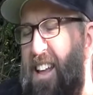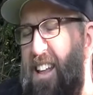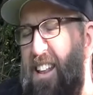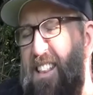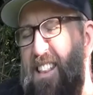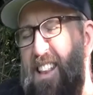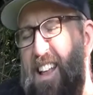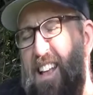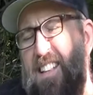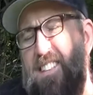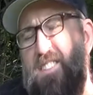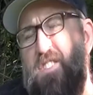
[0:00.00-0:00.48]

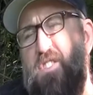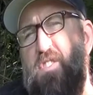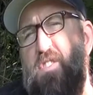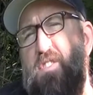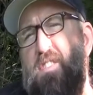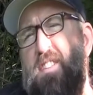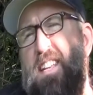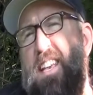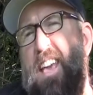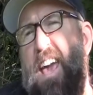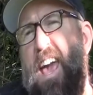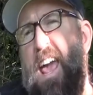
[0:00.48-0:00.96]
not
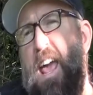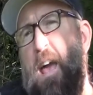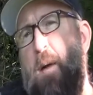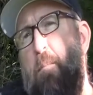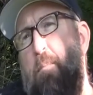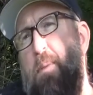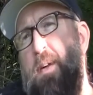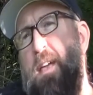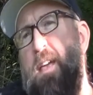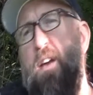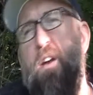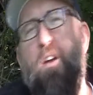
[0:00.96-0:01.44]

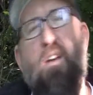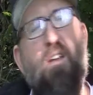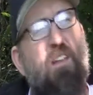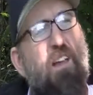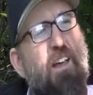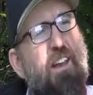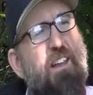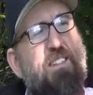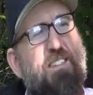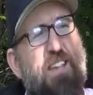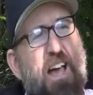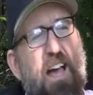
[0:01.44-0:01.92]
campy, not
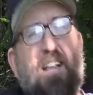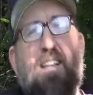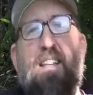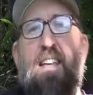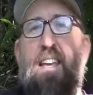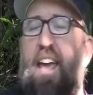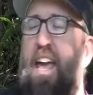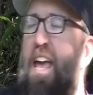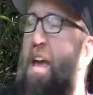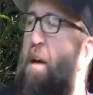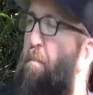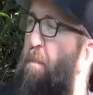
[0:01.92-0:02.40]
exactly
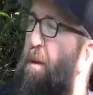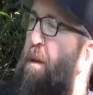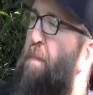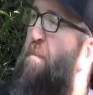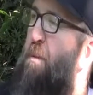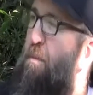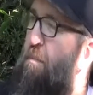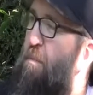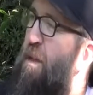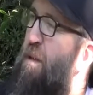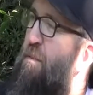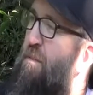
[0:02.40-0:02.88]
campy,
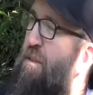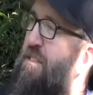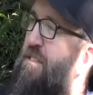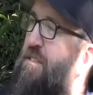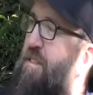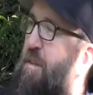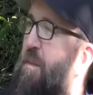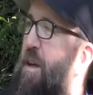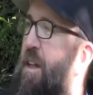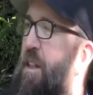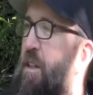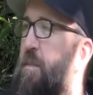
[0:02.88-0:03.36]
but maybe
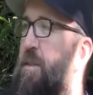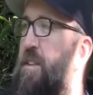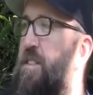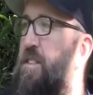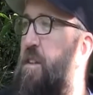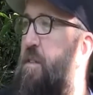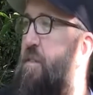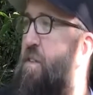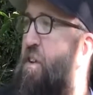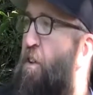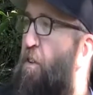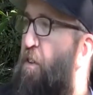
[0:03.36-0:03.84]
some elements
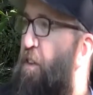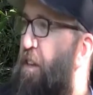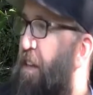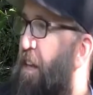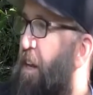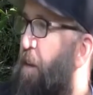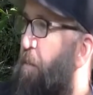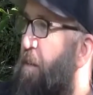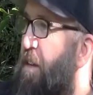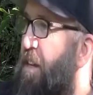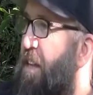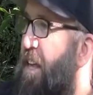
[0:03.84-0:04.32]
of it are a
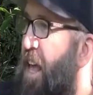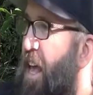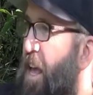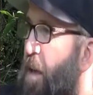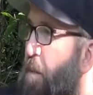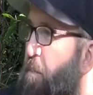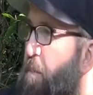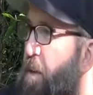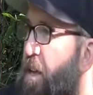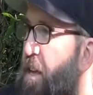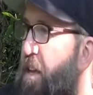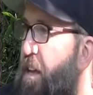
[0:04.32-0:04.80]
little bit
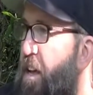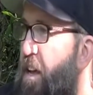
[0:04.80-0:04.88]
campy.